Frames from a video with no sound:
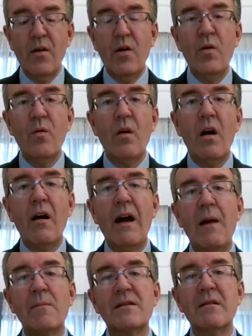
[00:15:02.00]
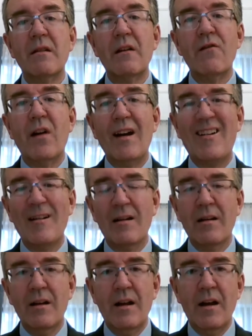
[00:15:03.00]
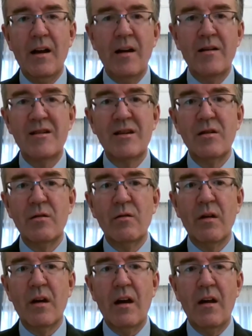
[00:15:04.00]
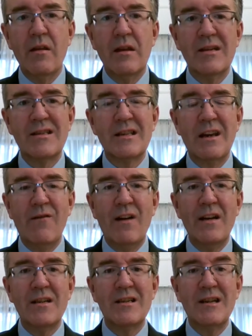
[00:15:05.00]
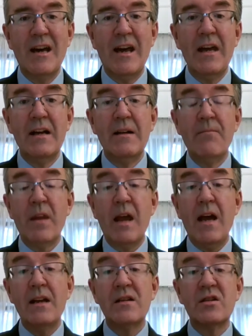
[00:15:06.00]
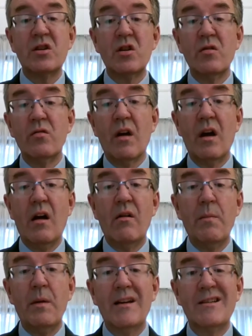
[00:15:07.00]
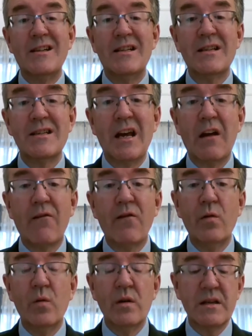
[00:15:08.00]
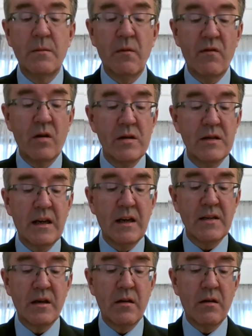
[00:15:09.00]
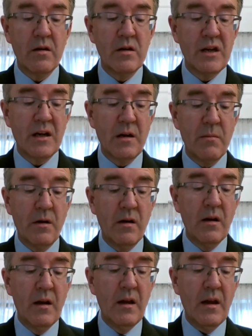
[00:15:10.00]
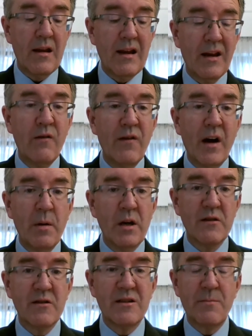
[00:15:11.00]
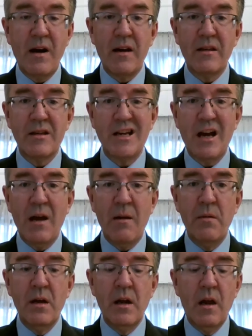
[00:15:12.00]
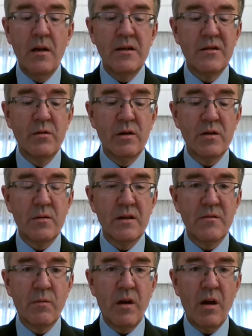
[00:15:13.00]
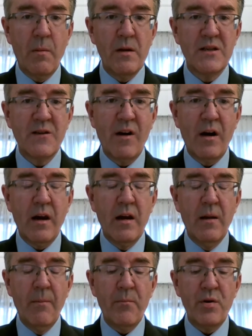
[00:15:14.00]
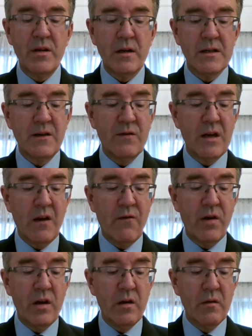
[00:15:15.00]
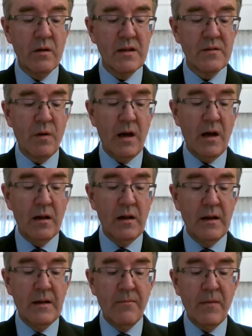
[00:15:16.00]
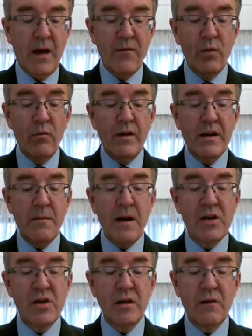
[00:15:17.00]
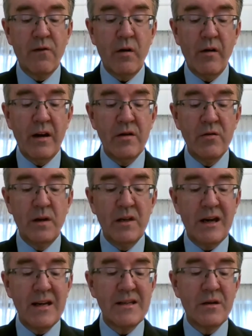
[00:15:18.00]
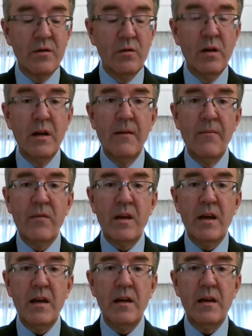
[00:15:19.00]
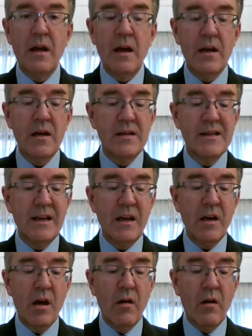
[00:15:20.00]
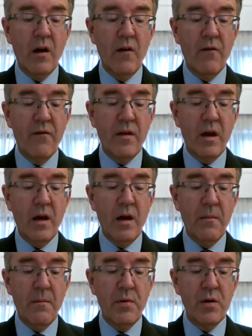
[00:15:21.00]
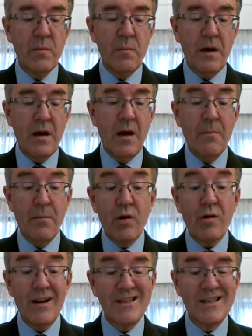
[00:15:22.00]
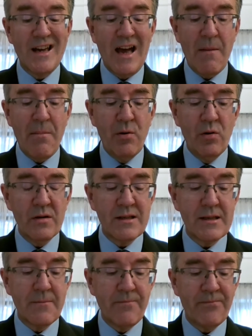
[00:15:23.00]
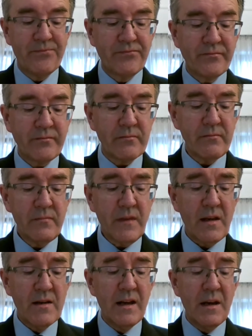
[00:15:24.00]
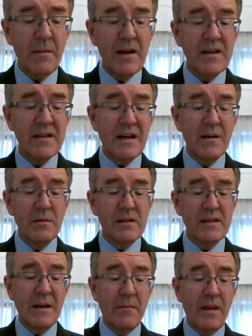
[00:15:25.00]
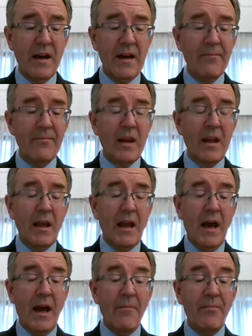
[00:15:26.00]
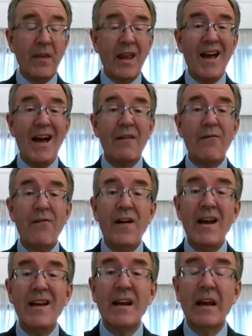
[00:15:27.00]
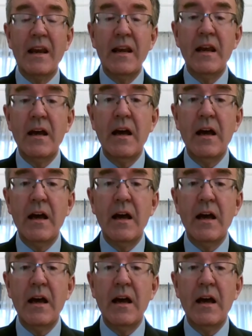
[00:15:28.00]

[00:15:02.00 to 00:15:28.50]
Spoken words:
who are absolutely vital to this event today and to our ability to take forward some of those links. So, gentlemen, thank you very much for sparing the time to talk to us, and we hope it's a very productive day for you as well. I've already mentioned Florin Dumitrescu, the CEO of Bucharest Airports. Nearly made a terrible slip there. And finally,